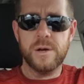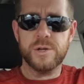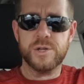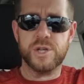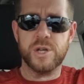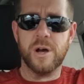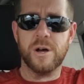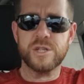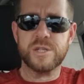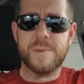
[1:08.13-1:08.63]

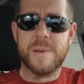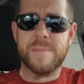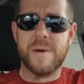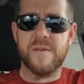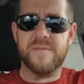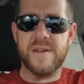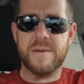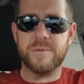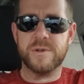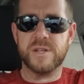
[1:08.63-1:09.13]
She also made
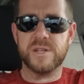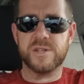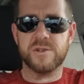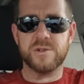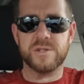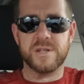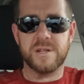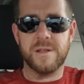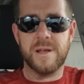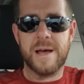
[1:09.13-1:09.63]
my favorite
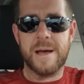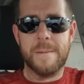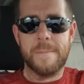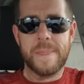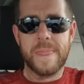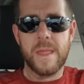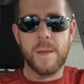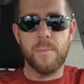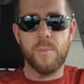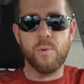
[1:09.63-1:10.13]
desserts a lot
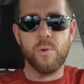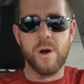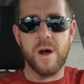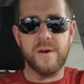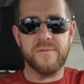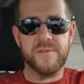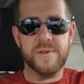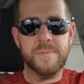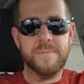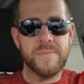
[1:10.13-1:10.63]
more
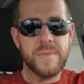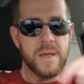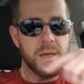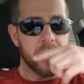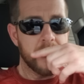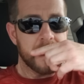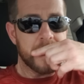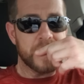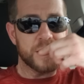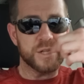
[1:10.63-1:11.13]
often.
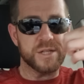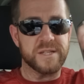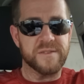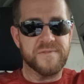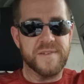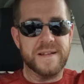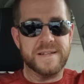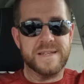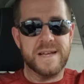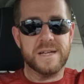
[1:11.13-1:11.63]
She's a
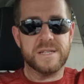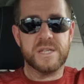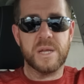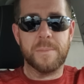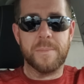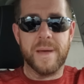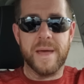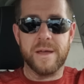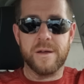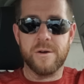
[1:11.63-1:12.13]

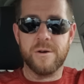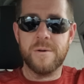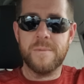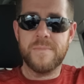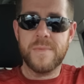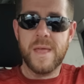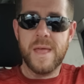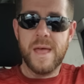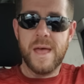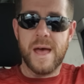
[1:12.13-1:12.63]
fantastic baker,
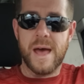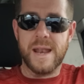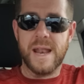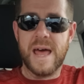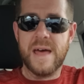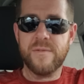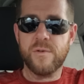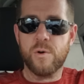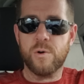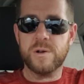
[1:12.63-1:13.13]
and
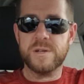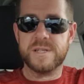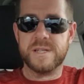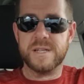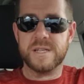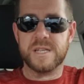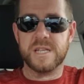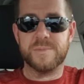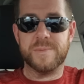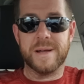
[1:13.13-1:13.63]
I, of course,
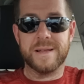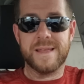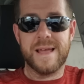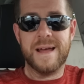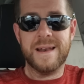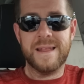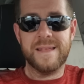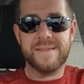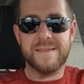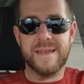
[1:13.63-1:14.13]
didn't
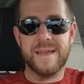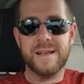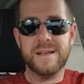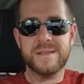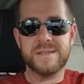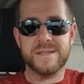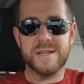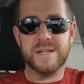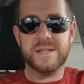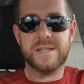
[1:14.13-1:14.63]
suspect
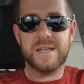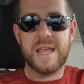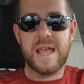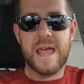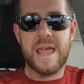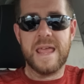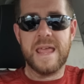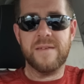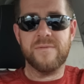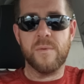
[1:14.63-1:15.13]
anything since,
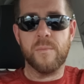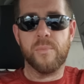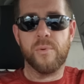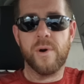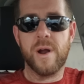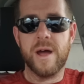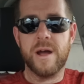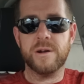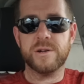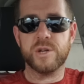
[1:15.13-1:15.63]
even
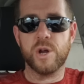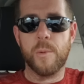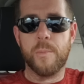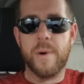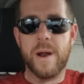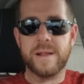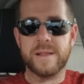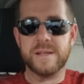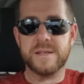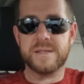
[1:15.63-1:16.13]
prior to her
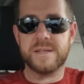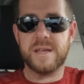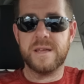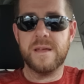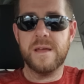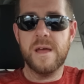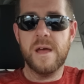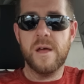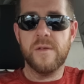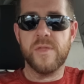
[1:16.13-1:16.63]

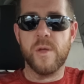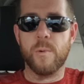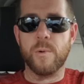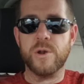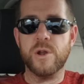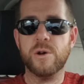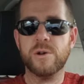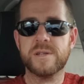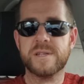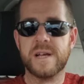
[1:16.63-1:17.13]
pregnancy, there
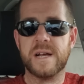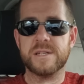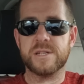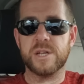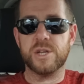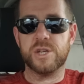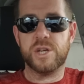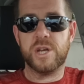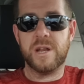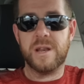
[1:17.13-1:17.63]
were no signs
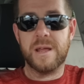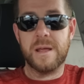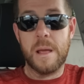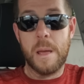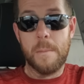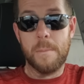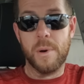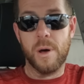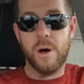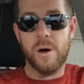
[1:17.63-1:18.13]
of cheating,
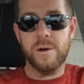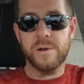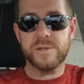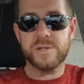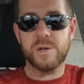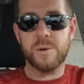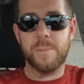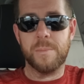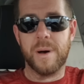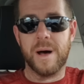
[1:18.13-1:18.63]
but
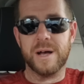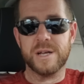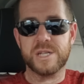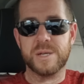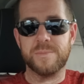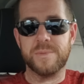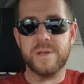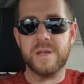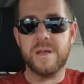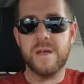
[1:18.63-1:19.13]
also,
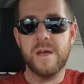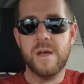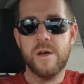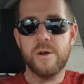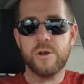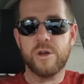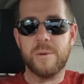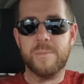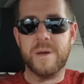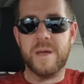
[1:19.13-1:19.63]
possibly,
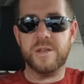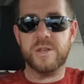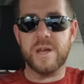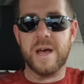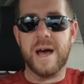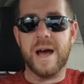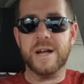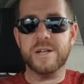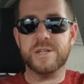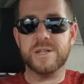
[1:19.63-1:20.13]
could be
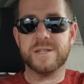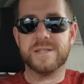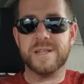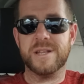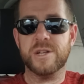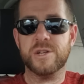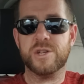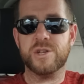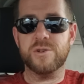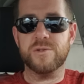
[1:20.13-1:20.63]
I just
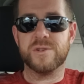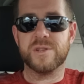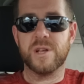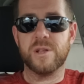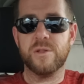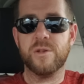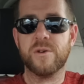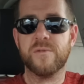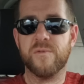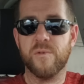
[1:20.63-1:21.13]
didn't choose
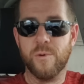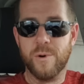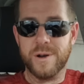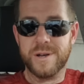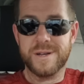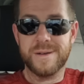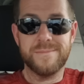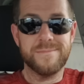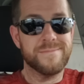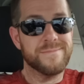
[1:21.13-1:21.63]
to look for
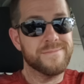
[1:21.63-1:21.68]
it.